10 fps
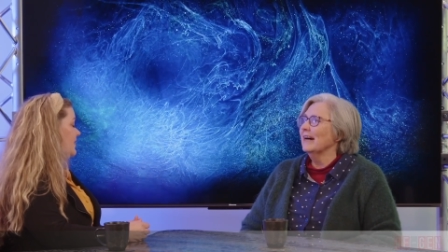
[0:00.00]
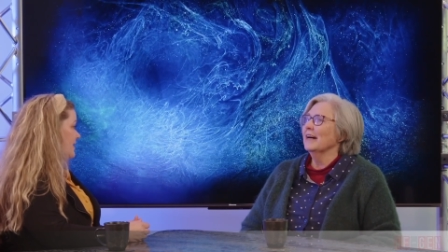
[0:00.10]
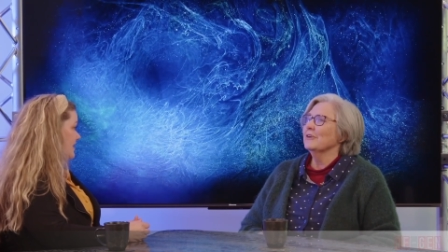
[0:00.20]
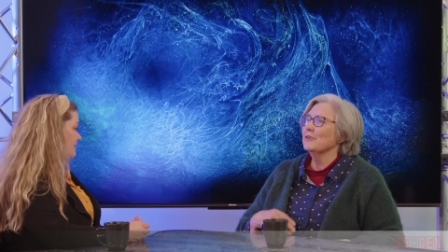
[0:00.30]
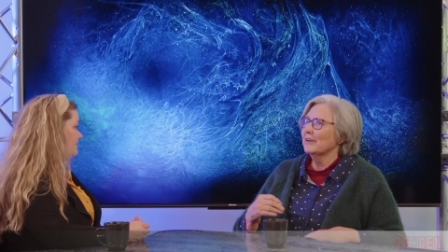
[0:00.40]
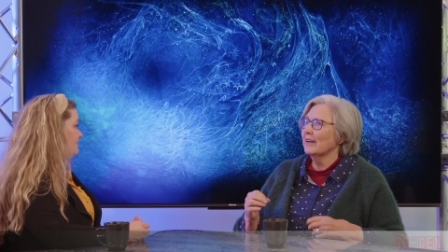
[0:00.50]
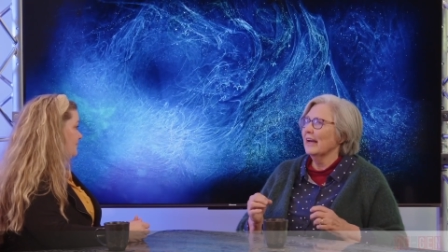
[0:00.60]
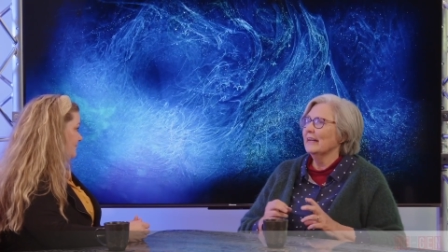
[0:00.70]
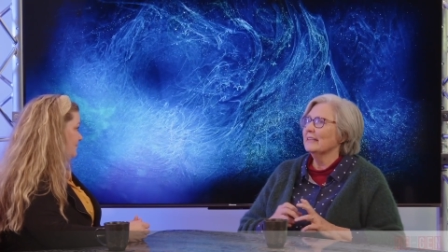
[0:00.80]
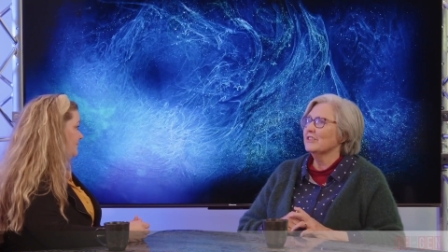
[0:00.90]
Yeah. I couldn't,
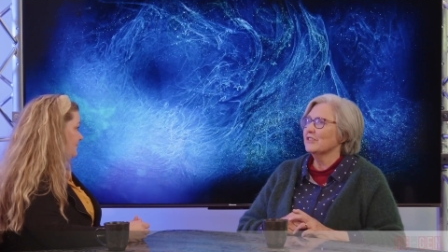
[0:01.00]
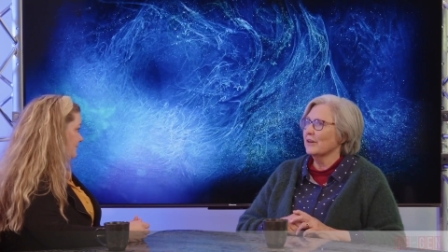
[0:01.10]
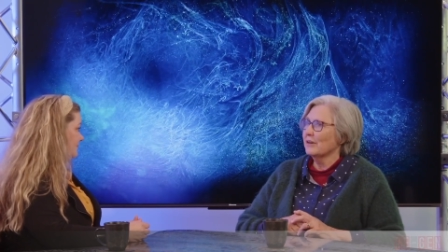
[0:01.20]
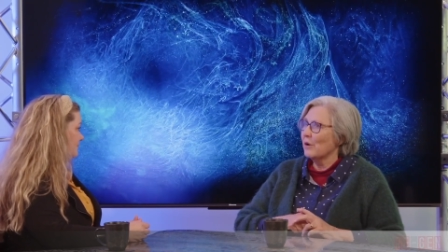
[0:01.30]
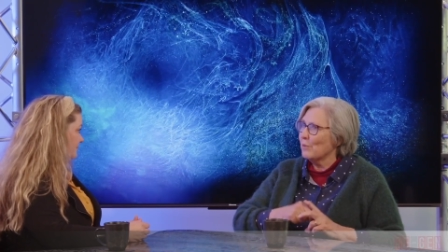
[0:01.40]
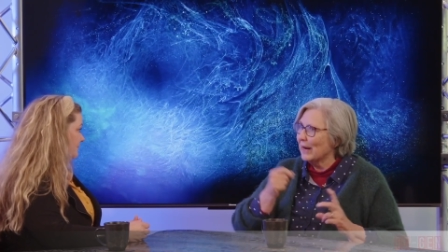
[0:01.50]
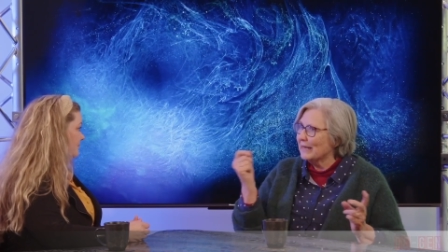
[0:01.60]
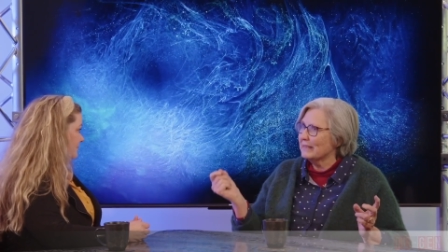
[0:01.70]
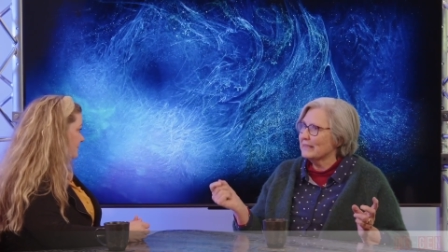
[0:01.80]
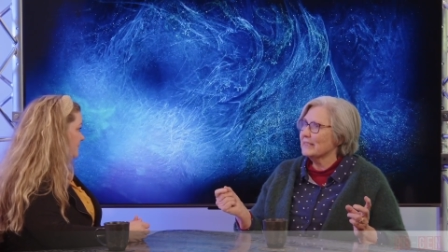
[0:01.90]
and so I waited